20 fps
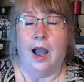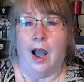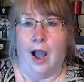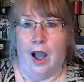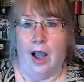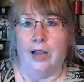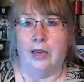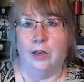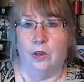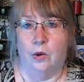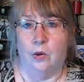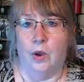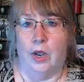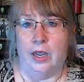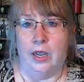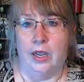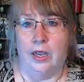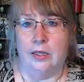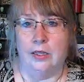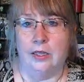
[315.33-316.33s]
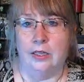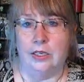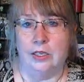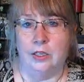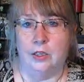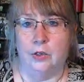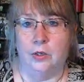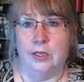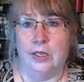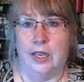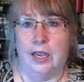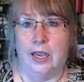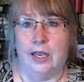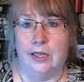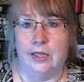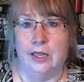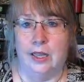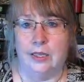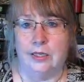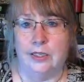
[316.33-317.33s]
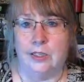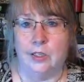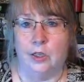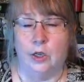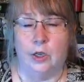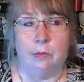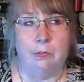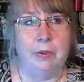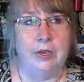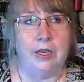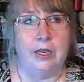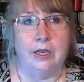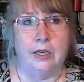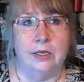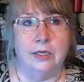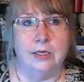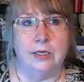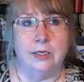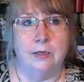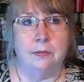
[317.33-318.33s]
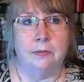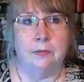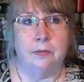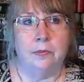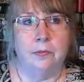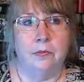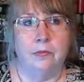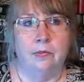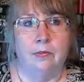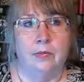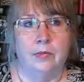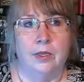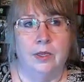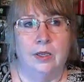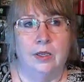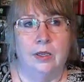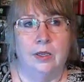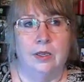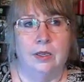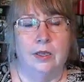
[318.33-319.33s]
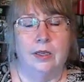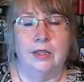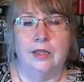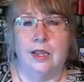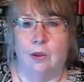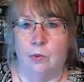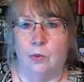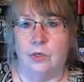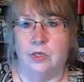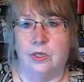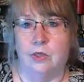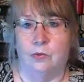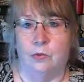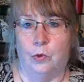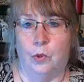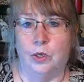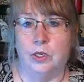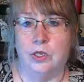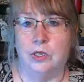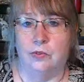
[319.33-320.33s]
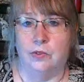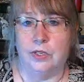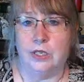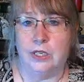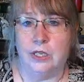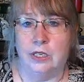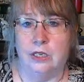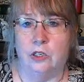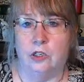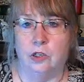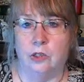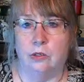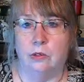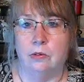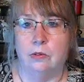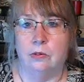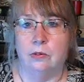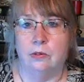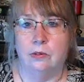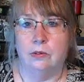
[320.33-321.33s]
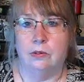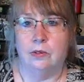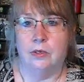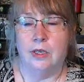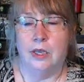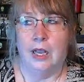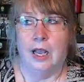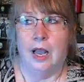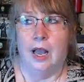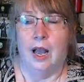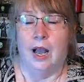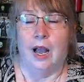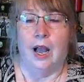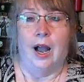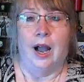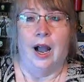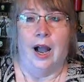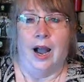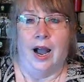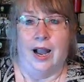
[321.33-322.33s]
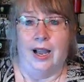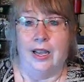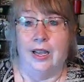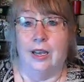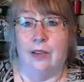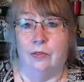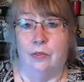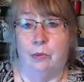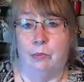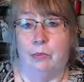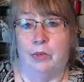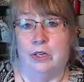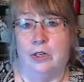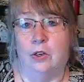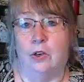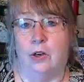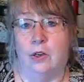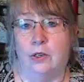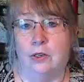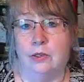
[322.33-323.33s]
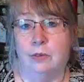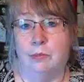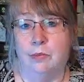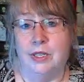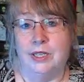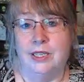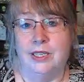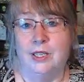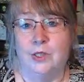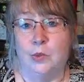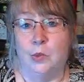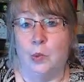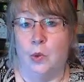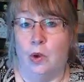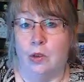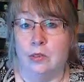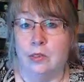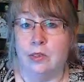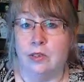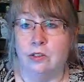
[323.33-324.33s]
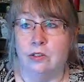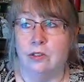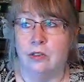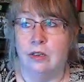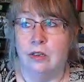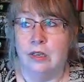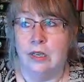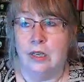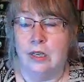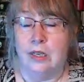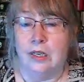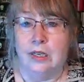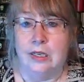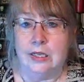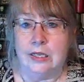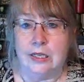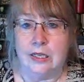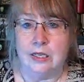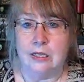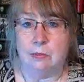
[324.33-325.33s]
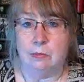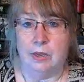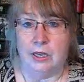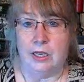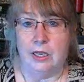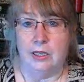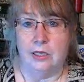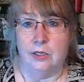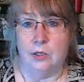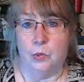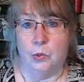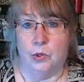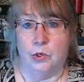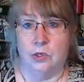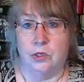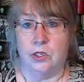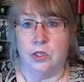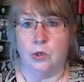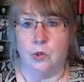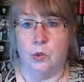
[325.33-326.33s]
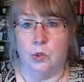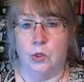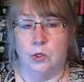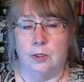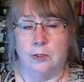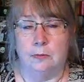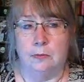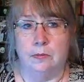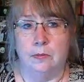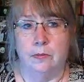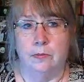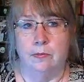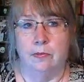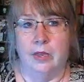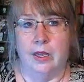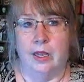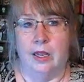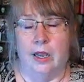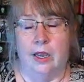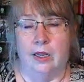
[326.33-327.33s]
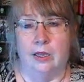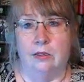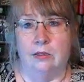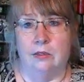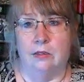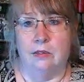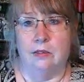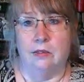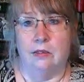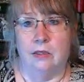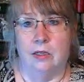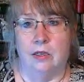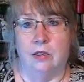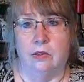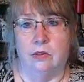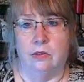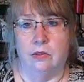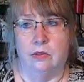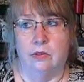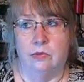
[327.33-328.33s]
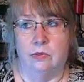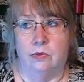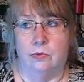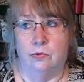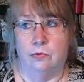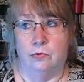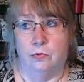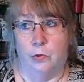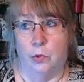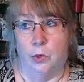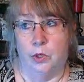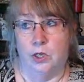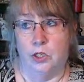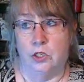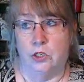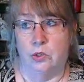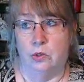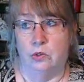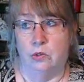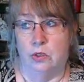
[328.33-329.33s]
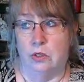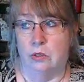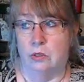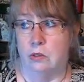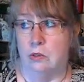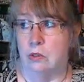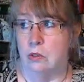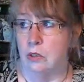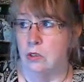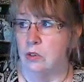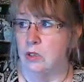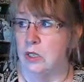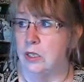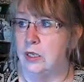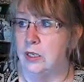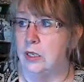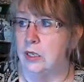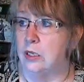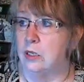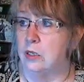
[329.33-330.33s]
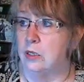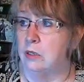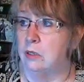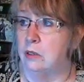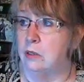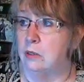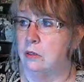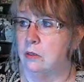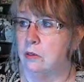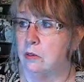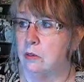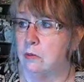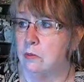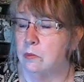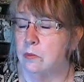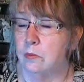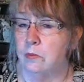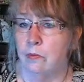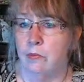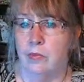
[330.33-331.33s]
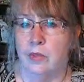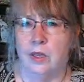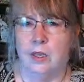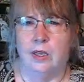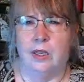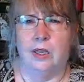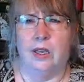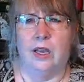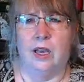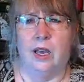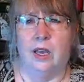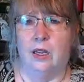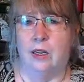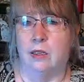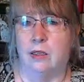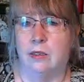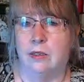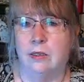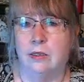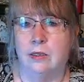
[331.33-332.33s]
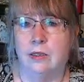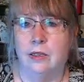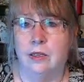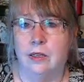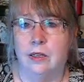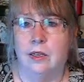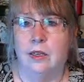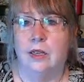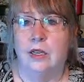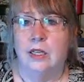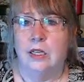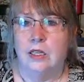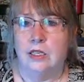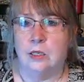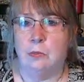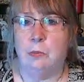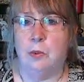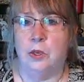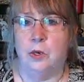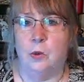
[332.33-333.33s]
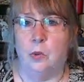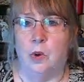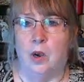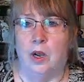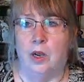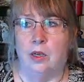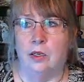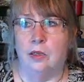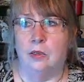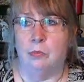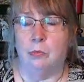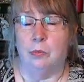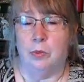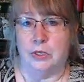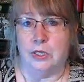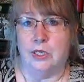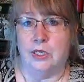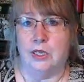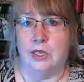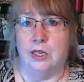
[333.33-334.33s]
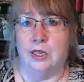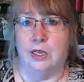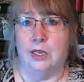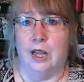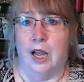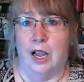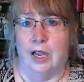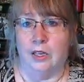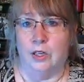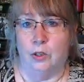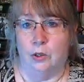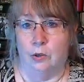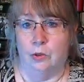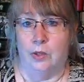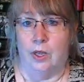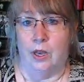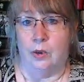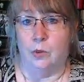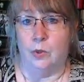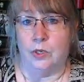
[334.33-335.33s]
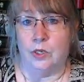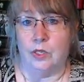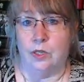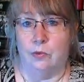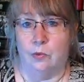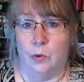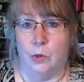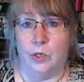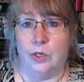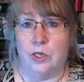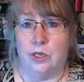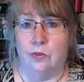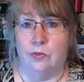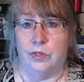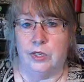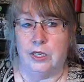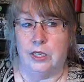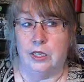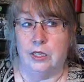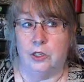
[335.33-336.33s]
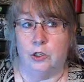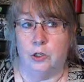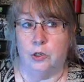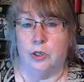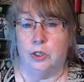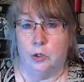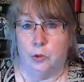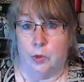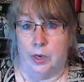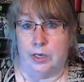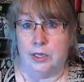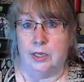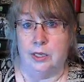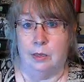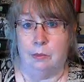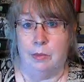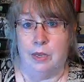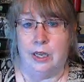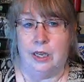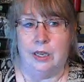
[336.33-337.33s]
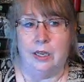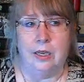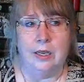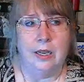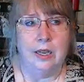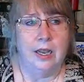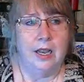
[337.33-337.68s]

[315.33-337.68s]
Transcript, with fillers: I know I had the deer in the headlights look because that was the voice of a teacher. I haven't been called Mrs. Wahlster since my kids were in school and they're 42 and 36. Yeah, it's been a while, but still, I knew that was the voice of a teacher addressing me.